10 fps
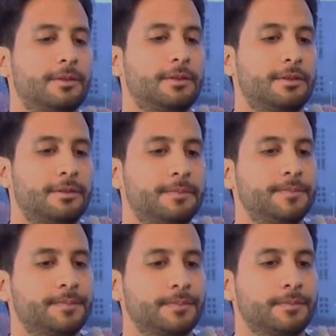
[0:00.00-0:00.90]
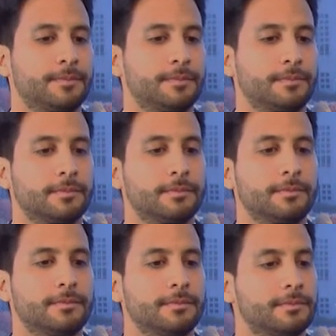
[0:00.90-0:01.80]

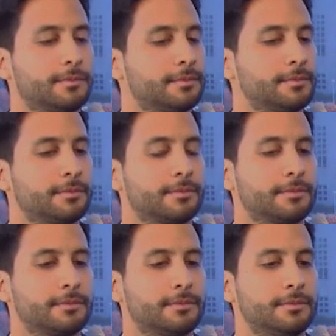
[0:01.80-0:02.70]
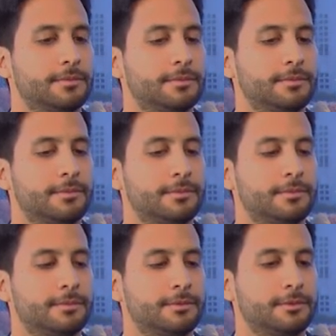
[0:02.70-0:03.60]

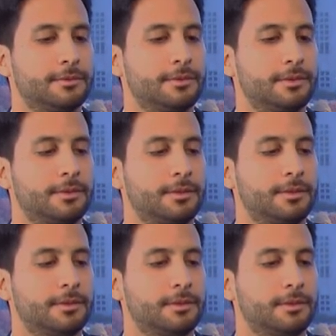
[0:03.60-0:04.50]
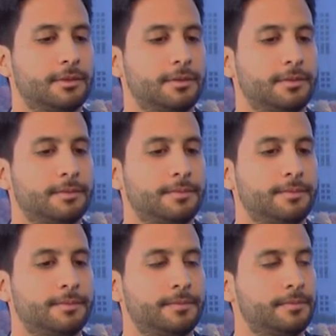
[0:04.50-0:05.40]

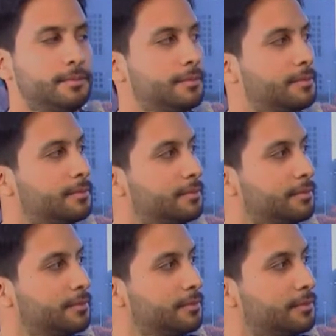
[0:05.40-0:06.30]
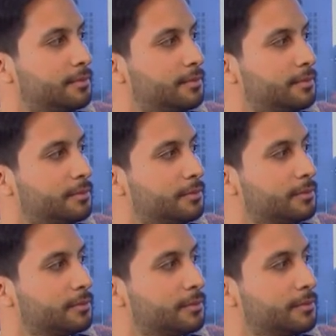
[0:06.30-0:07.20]

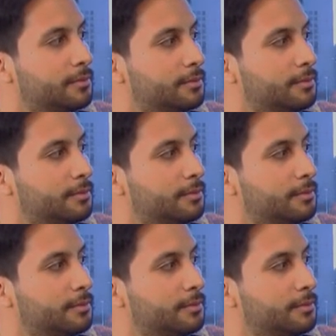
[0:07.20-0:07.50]
The person shown says nothing.